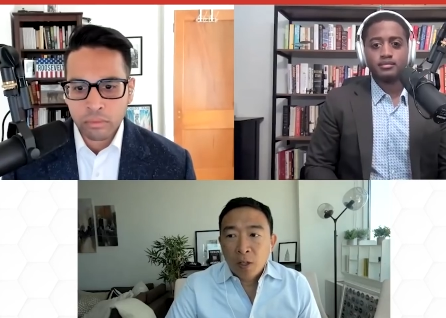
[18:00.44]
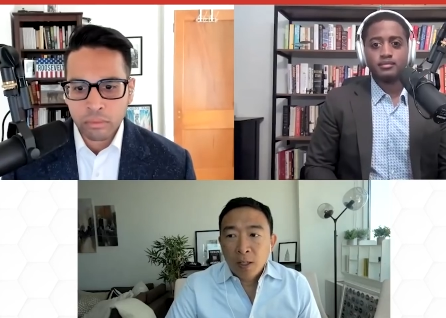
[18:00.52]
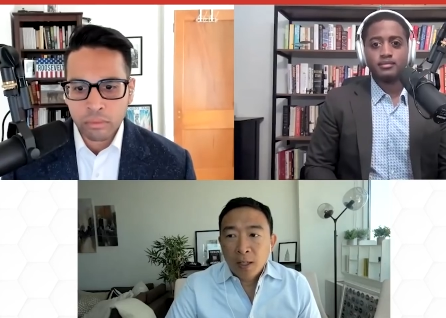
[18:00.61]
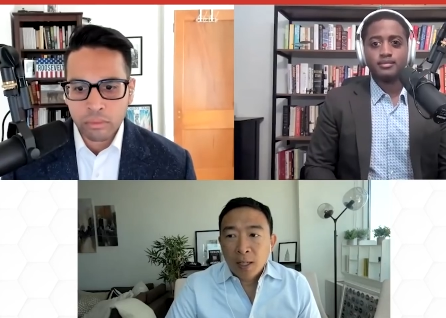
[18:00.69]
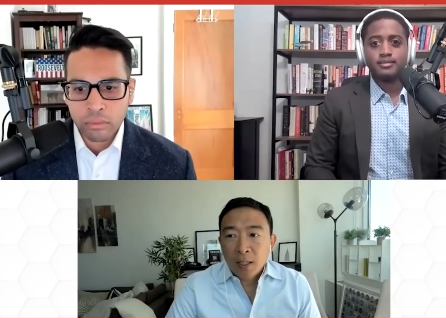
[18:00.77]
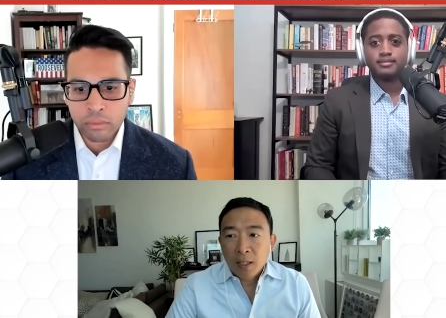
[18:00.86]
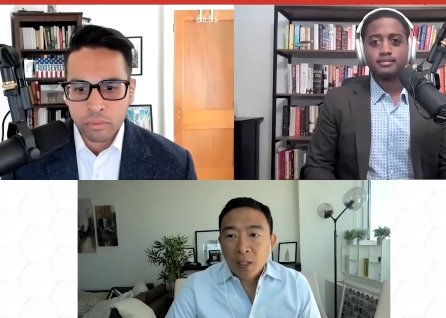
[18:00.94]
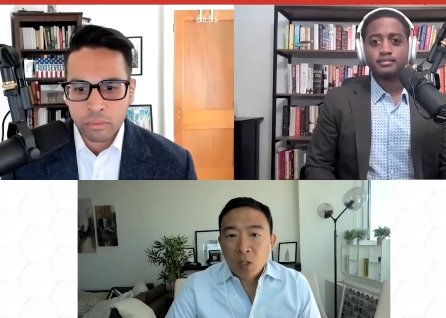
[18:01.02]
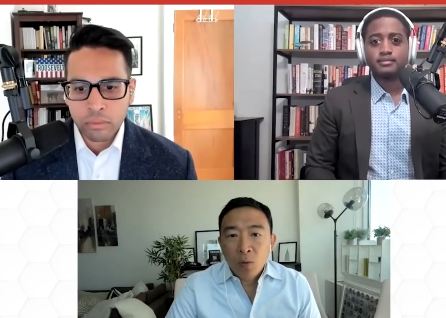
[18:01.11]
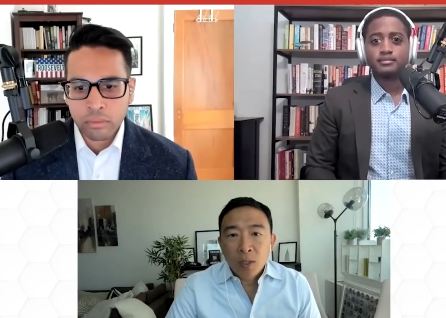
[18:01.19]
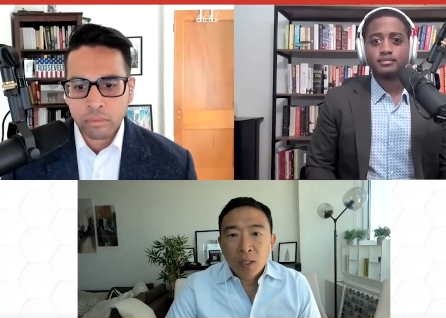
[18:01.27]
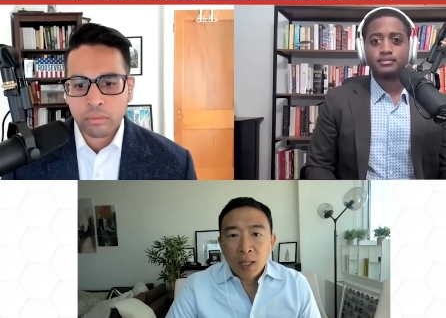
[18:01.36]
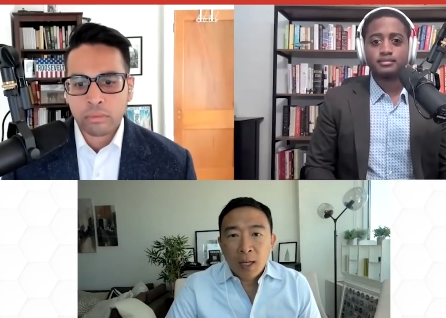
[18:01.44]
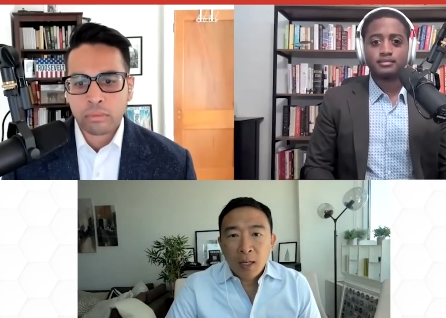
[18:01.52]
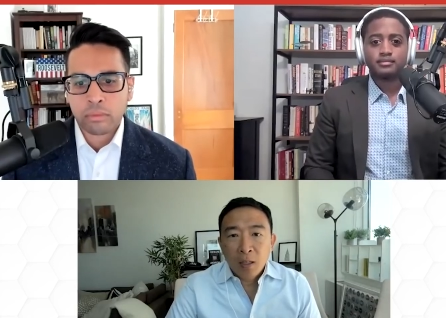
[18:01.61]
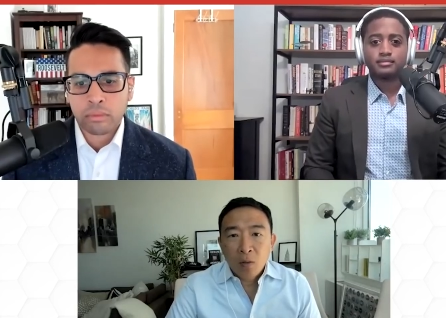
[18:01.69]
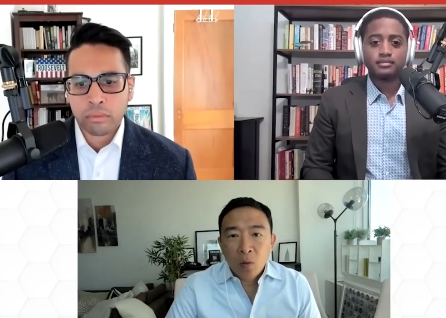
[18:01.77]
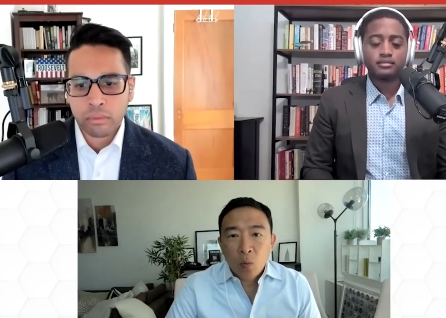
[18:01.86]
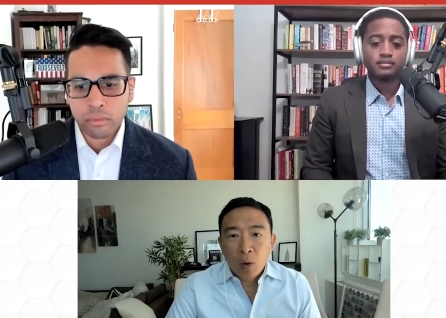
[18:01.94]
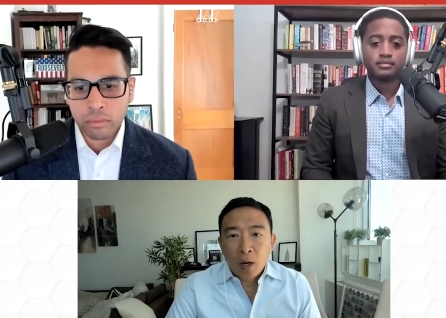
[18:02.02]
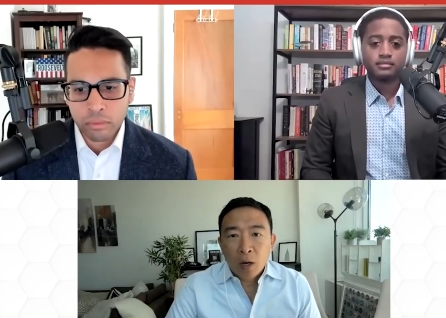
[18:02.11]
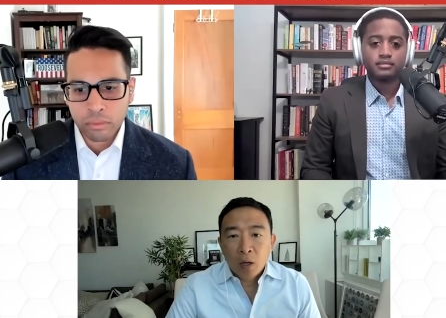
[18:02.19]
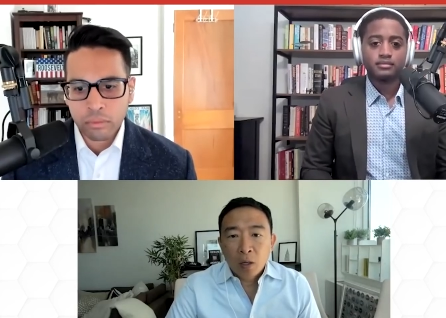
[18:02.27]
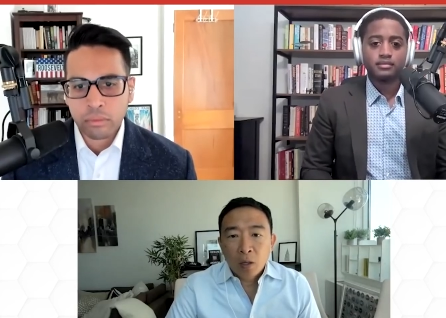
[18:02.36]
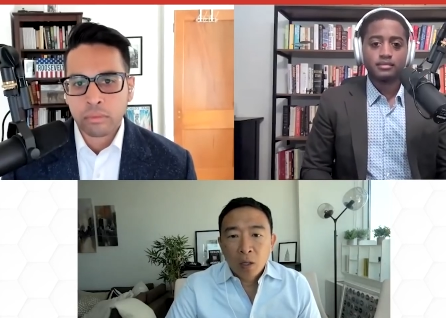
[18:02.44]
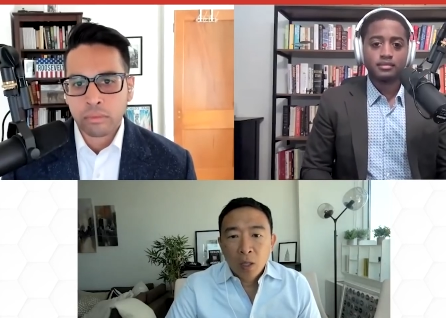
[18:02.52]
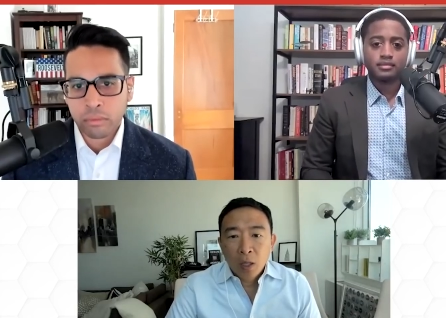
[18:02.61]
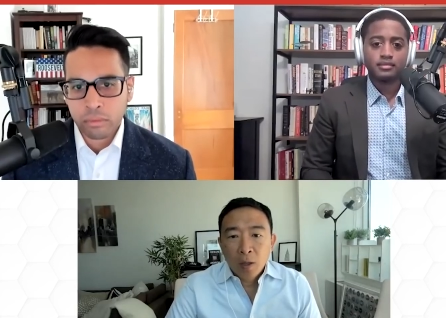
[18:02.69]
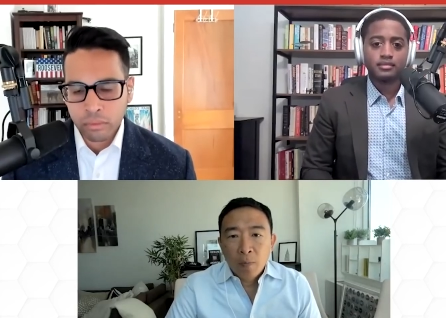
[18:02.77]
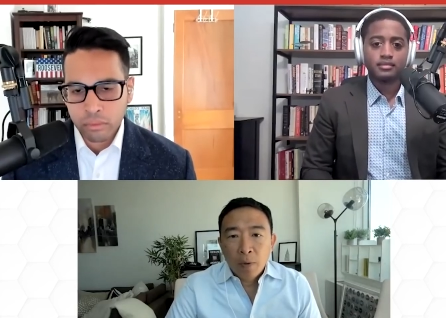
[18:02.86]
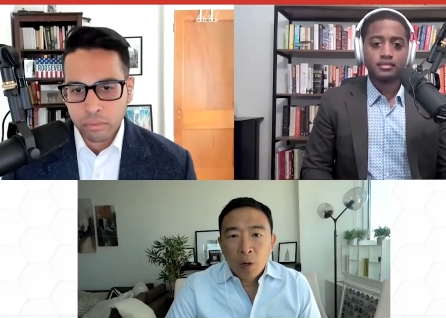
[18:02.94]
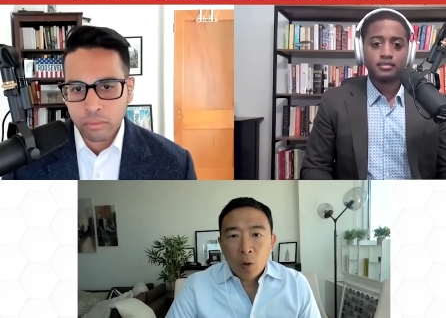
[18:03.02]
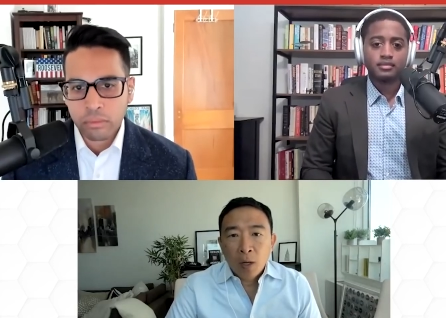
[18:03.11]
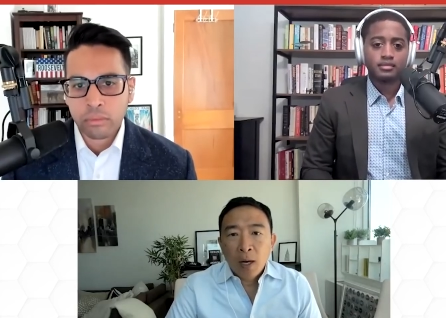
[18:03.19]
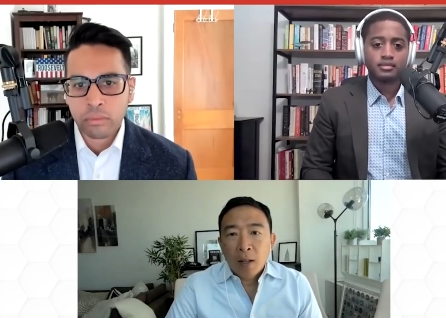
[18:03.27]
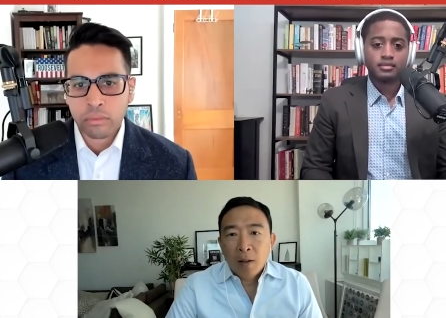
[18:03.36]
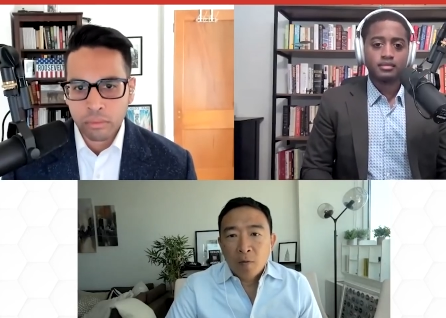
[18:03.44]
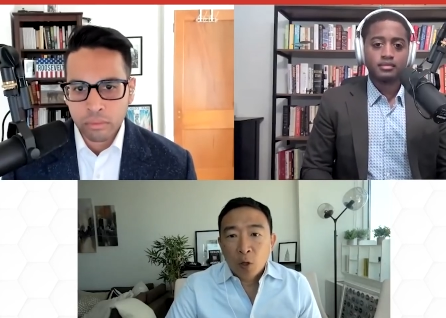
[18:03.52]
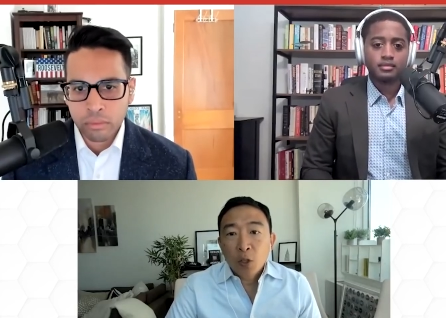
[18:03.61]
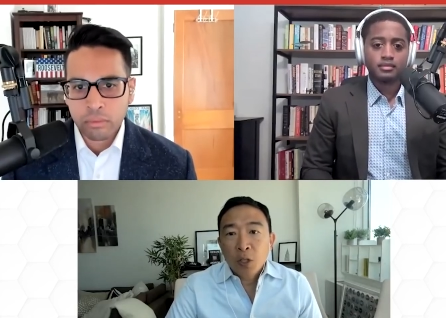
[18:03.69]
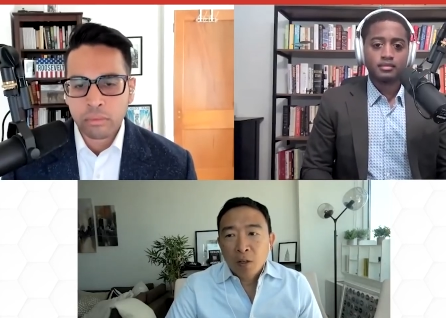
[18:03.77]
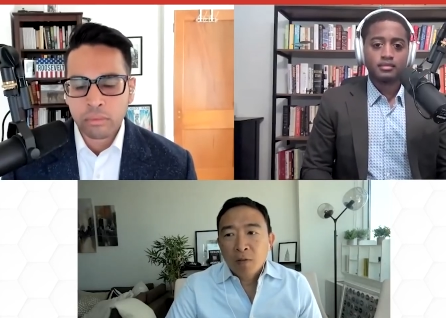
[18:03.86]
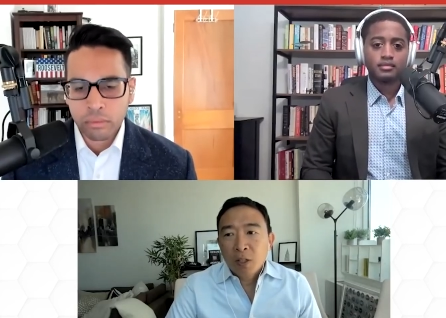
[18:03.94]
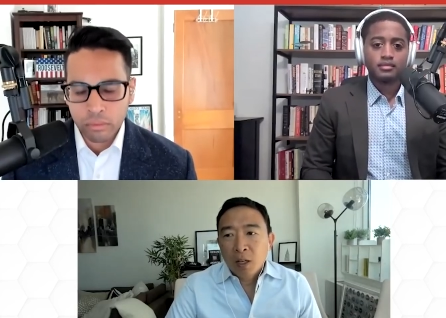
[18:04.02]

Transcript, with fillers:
Speaker 1: gun deaths is suicide, where, or not the version of,